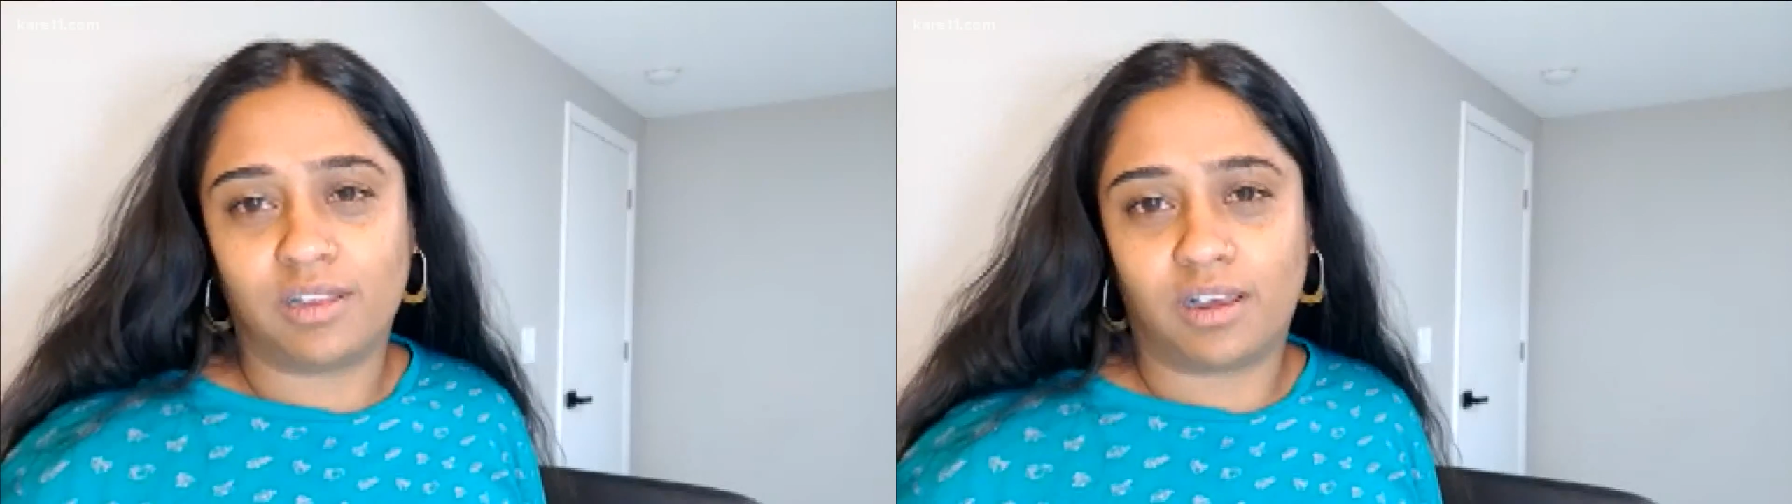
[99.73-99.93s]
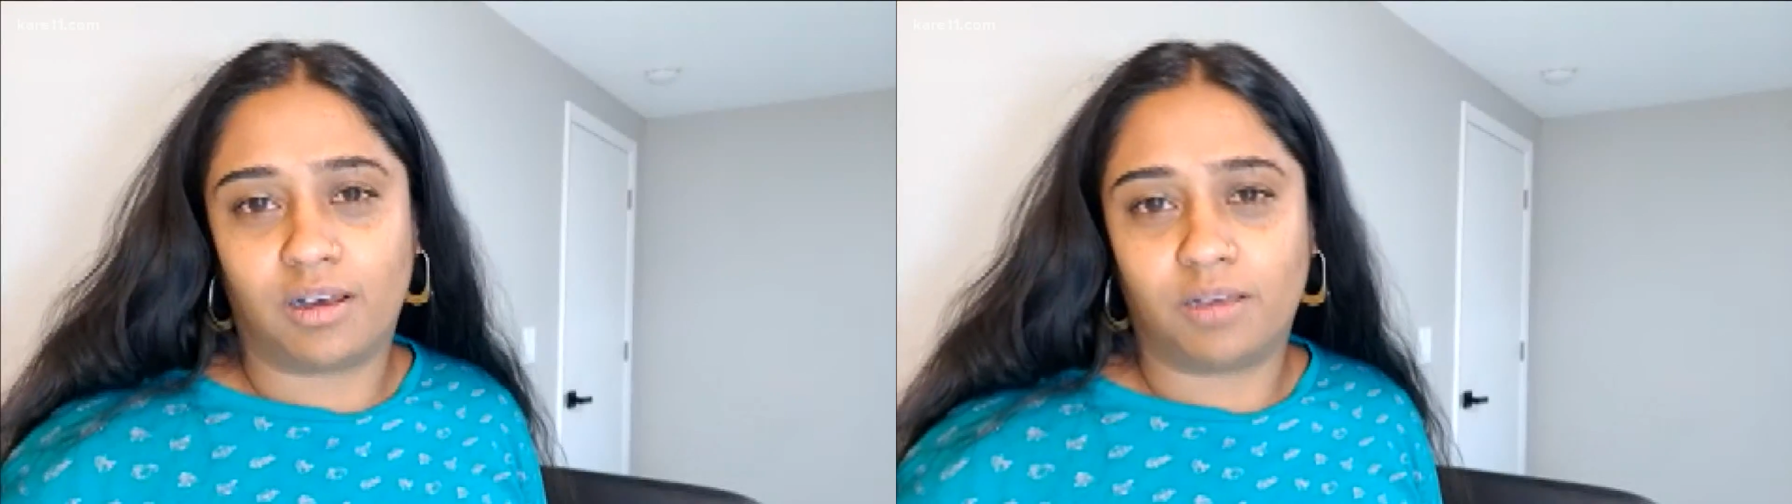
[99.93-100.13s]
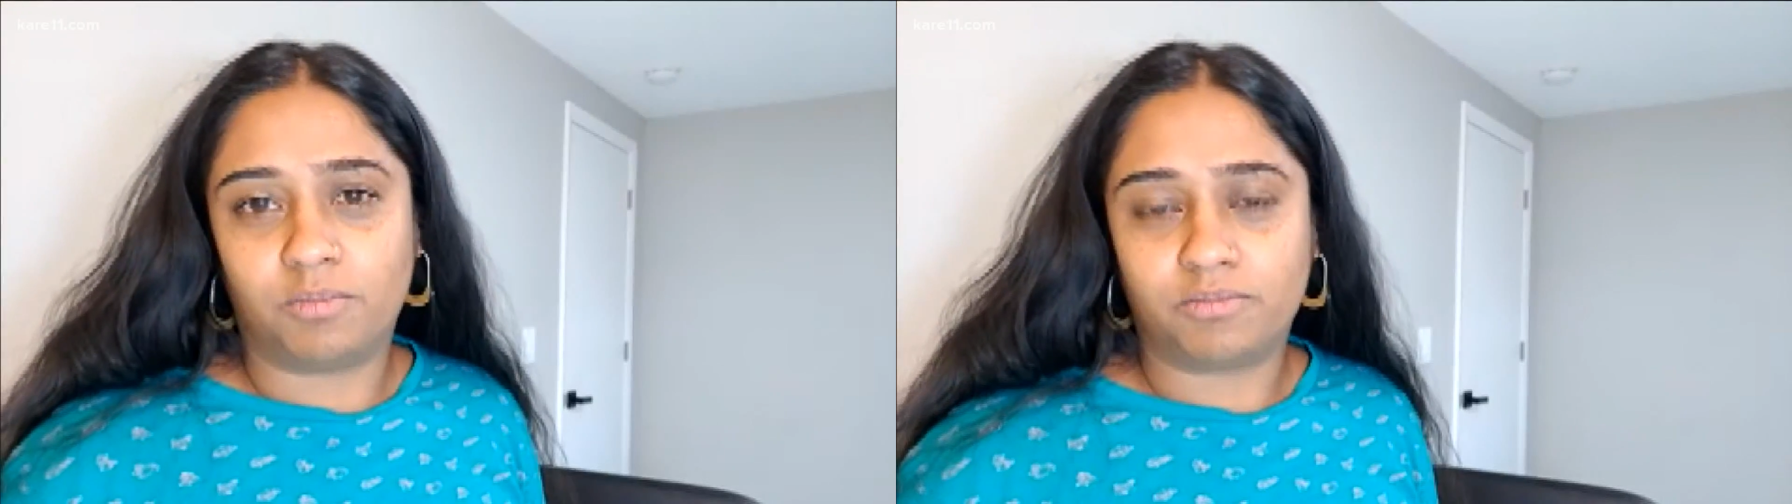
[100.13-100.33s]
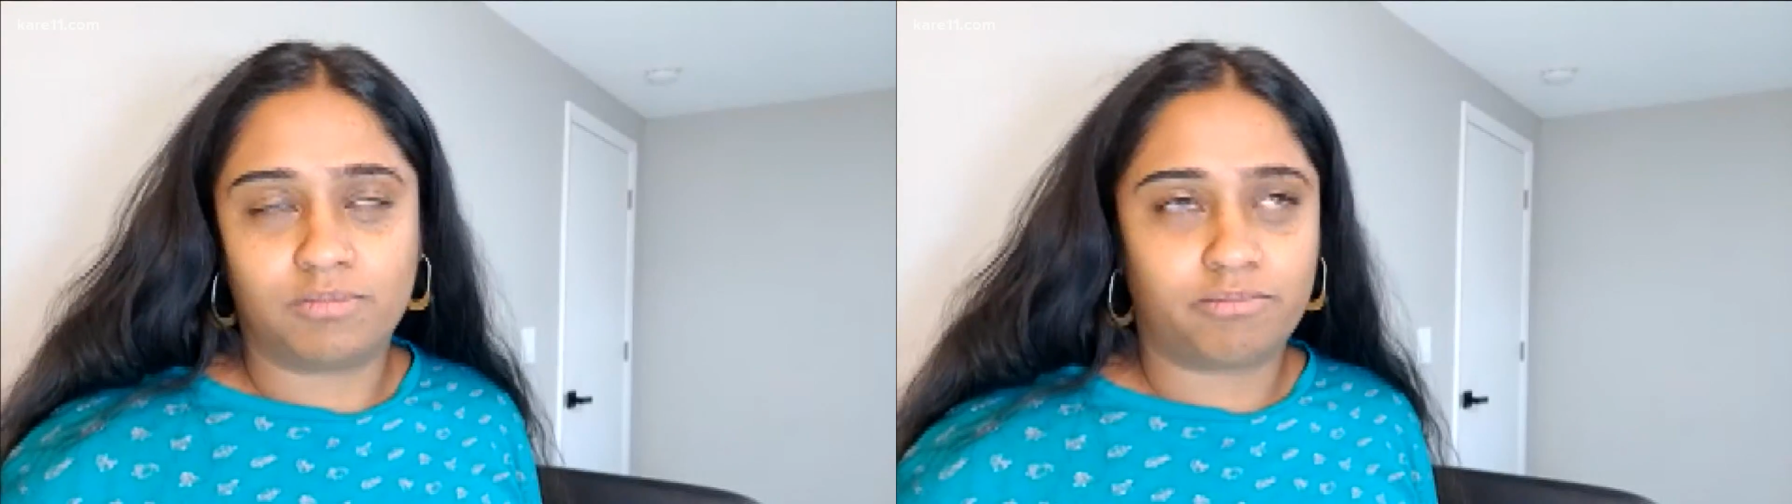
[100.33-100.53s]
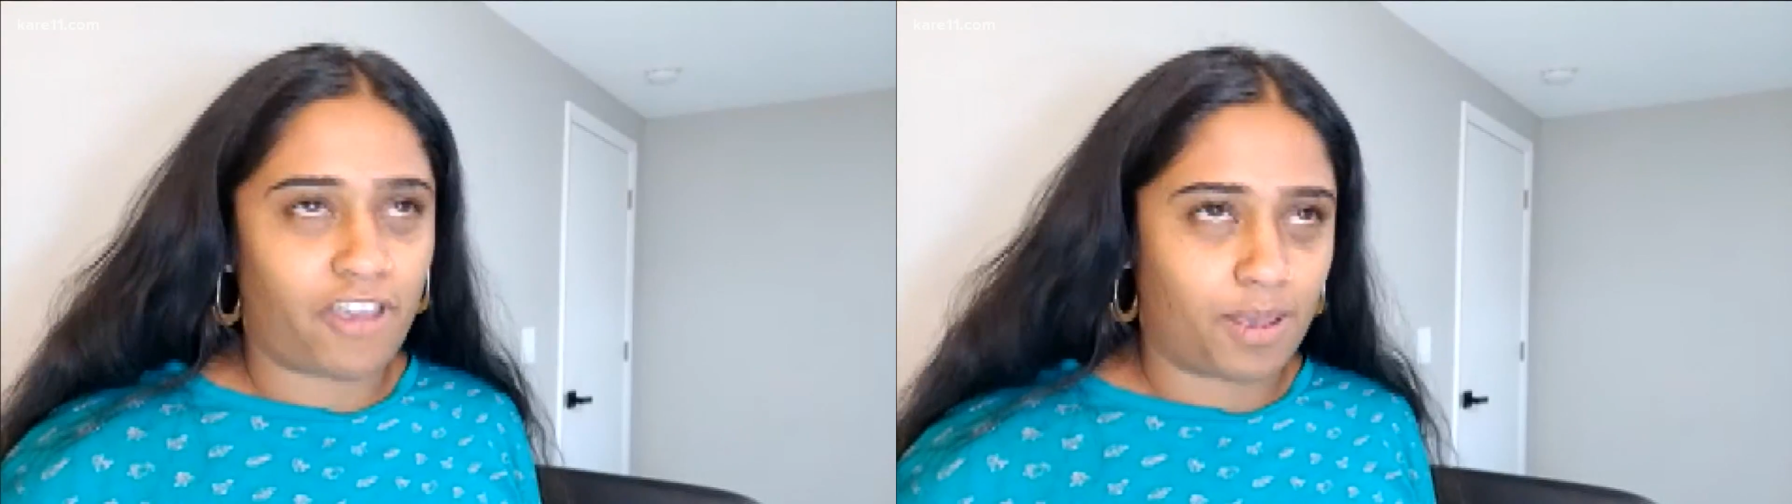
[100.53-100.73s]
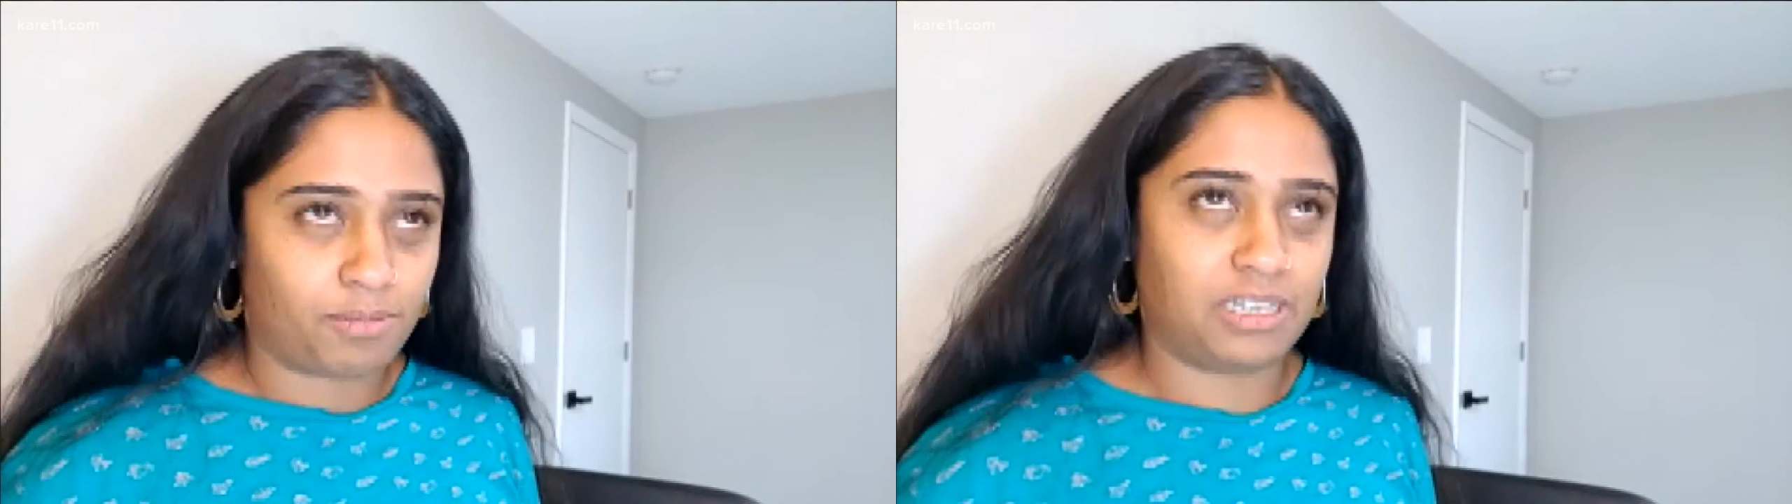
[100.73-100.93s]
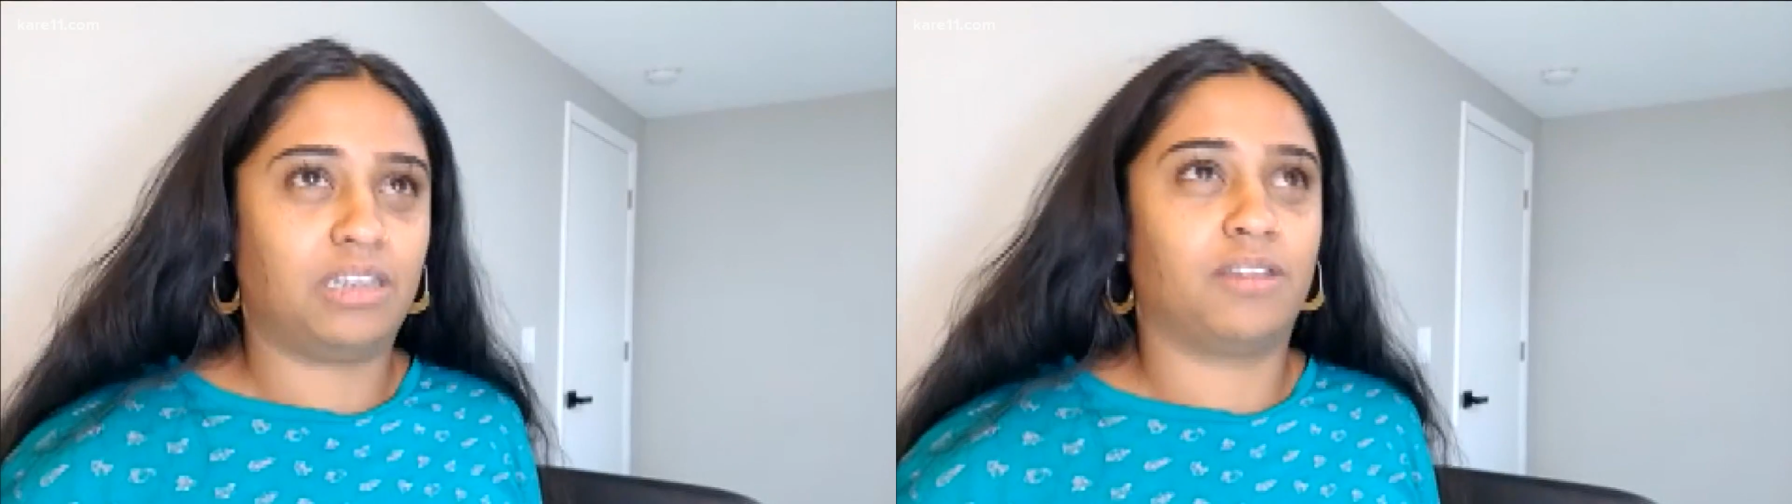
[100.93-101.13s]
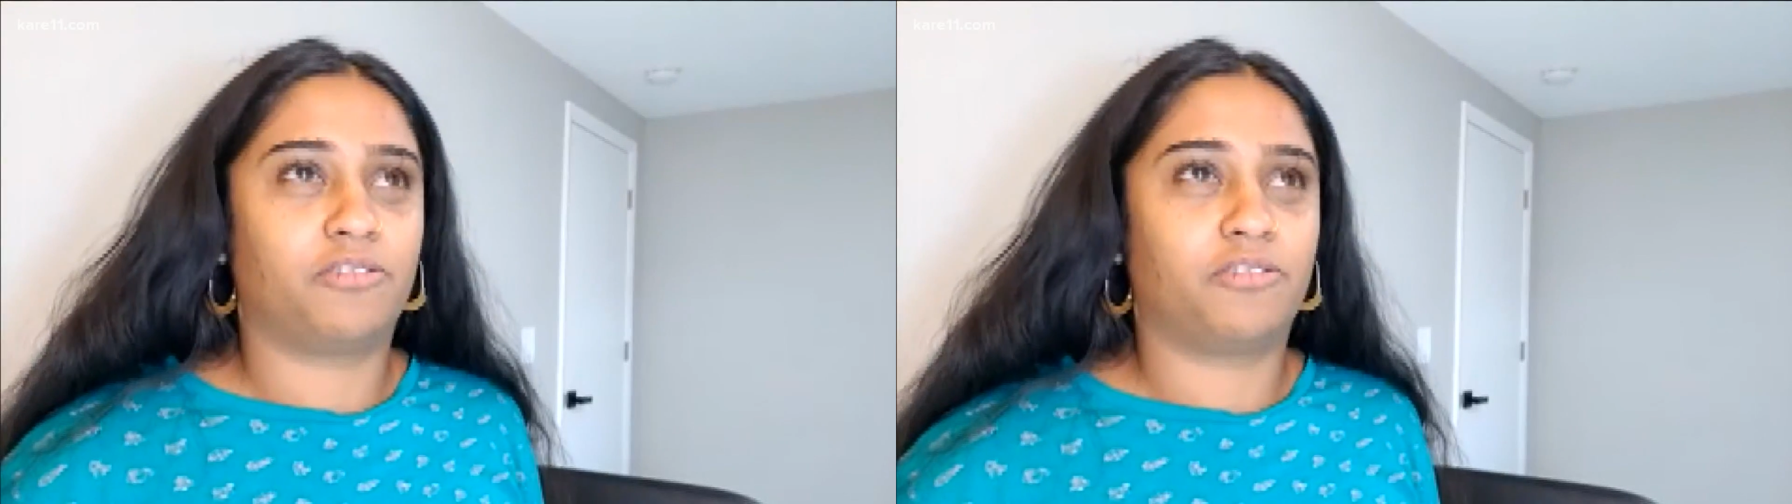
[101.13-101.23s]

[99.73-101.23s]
Uh, family and